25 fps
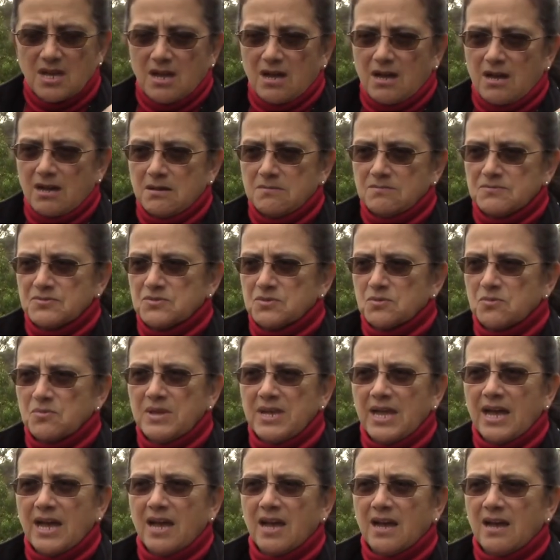Um, so we
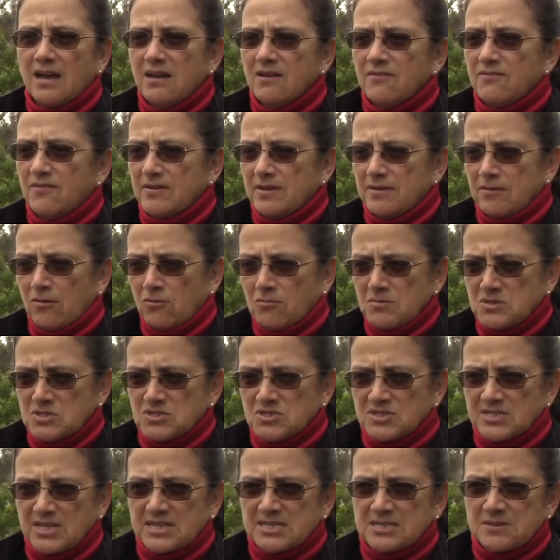have, Old
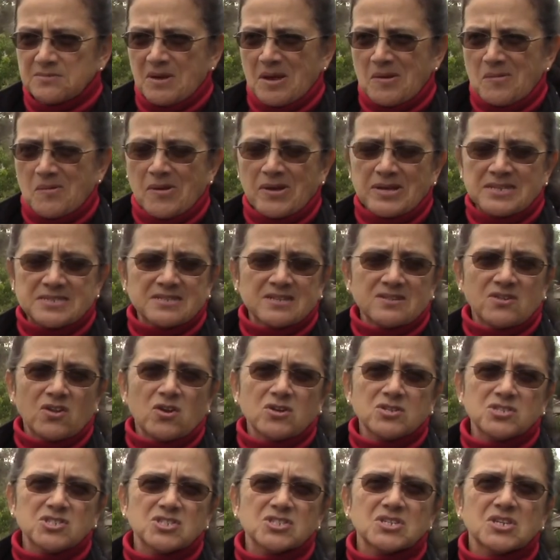Mission Santa Barbara has the
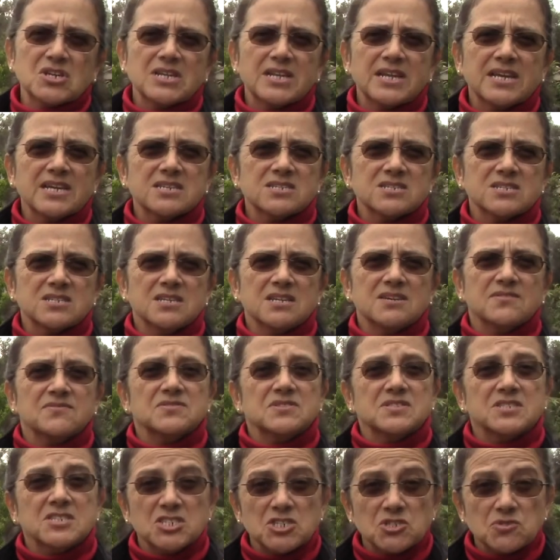largest collection of
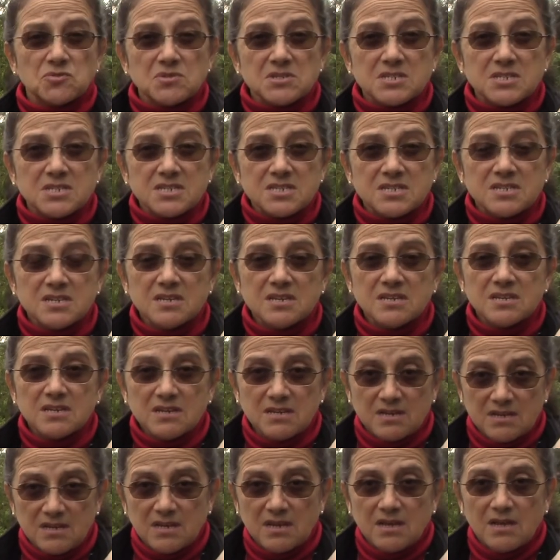citrus
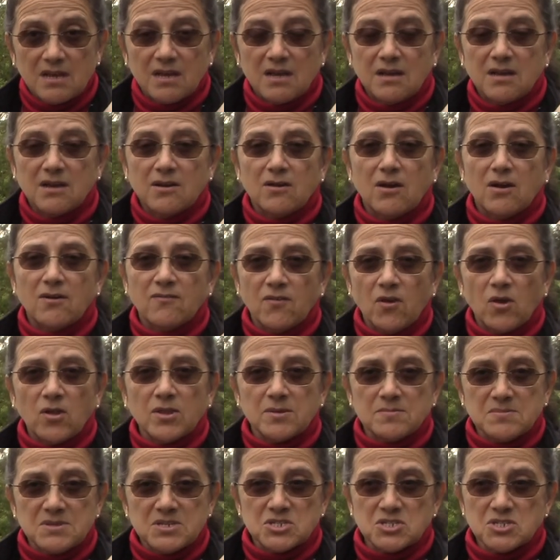uh, of all
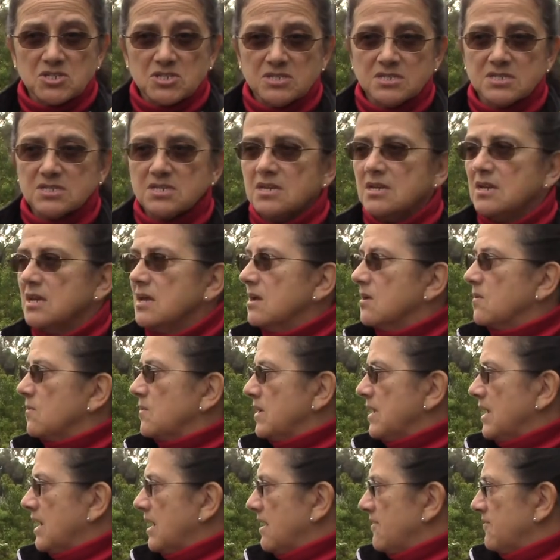the missions.
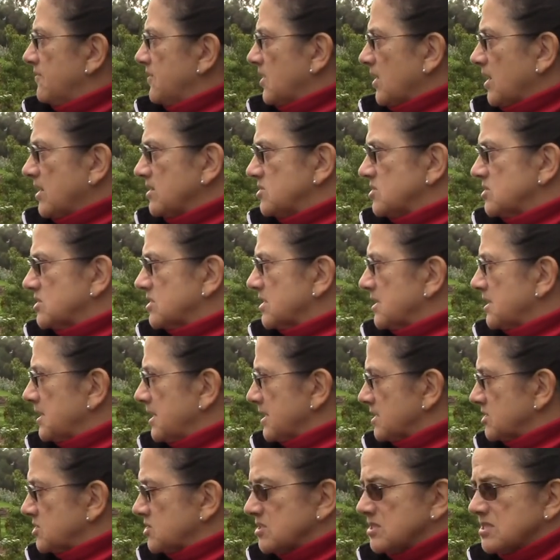We have the largest
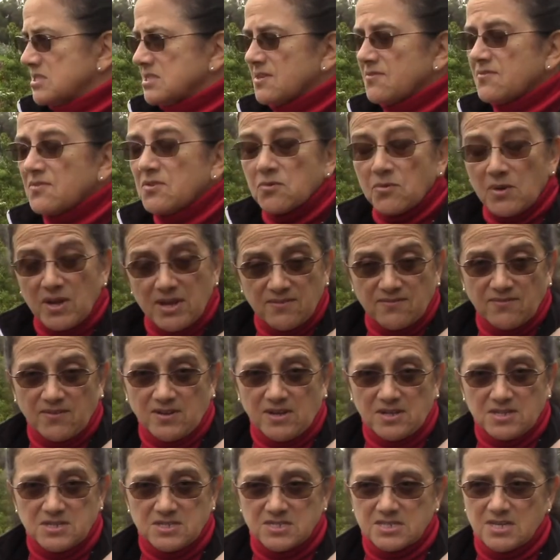collections of
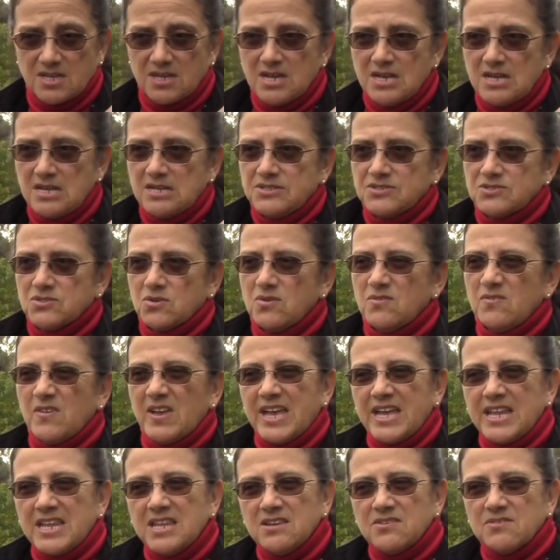grapevines. So if
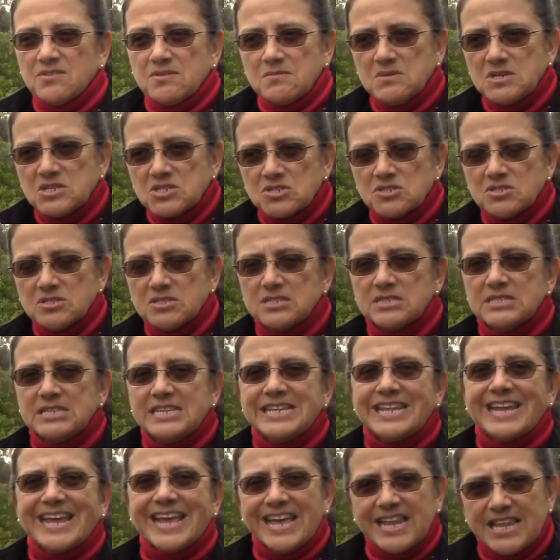any of the missions
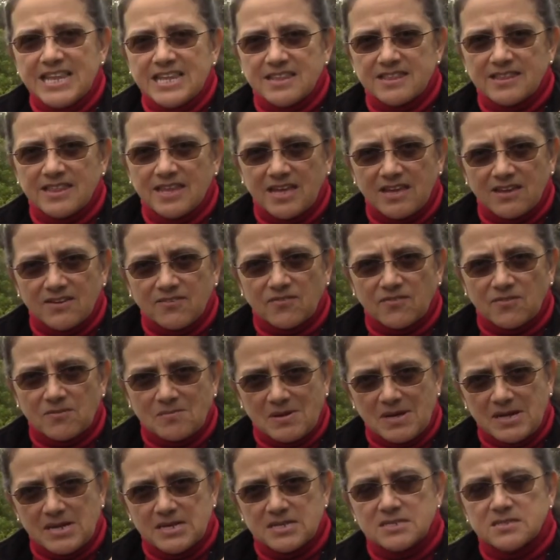need anything from
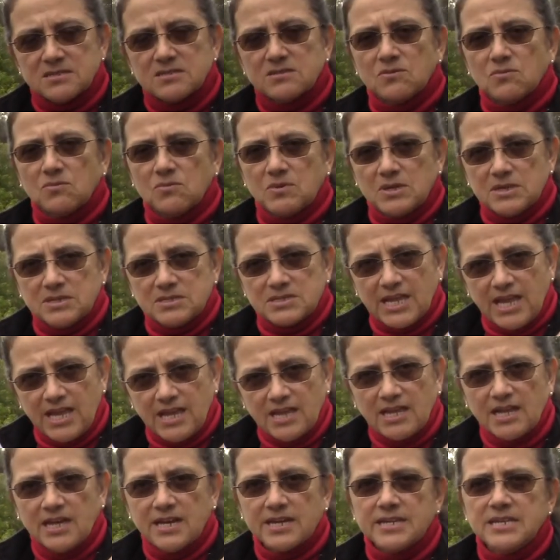us, we take
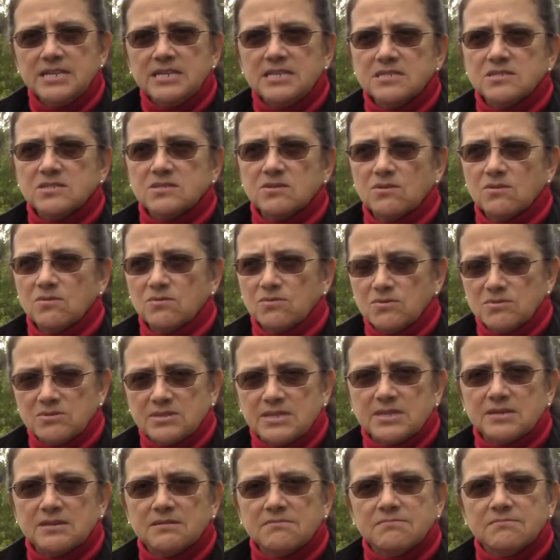cuttings, root
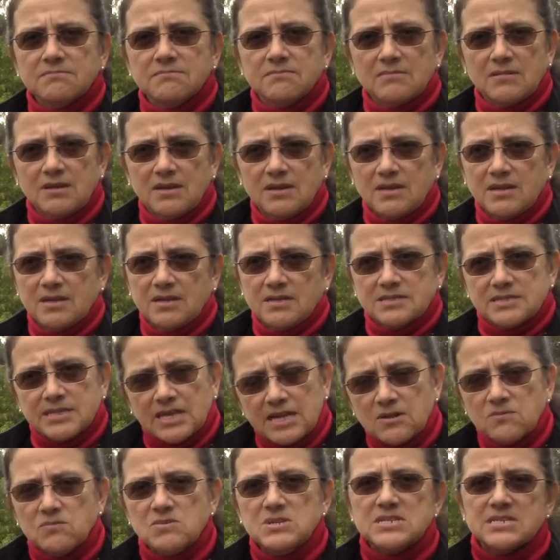them, and
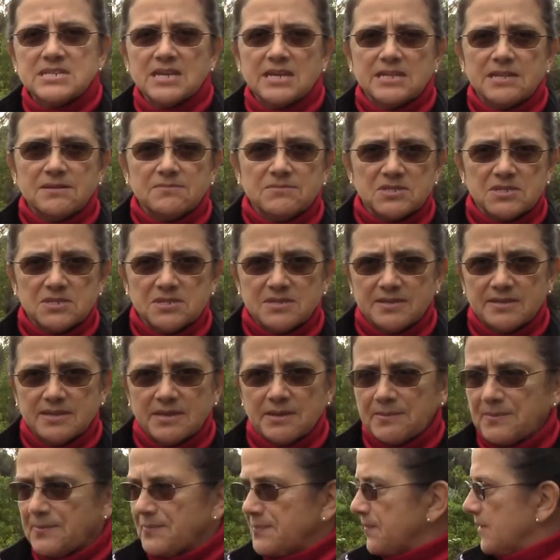then we send them to
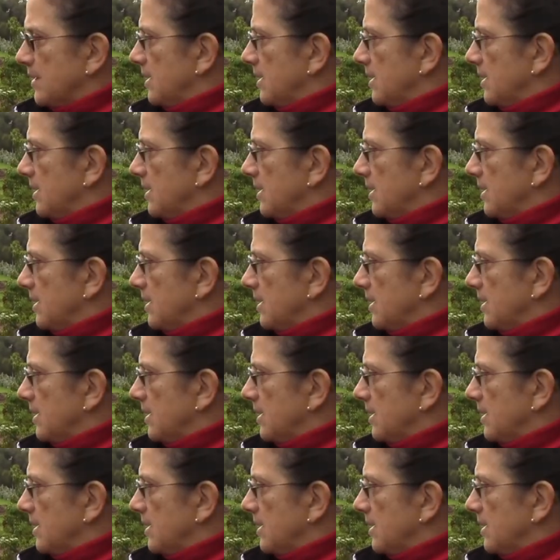them.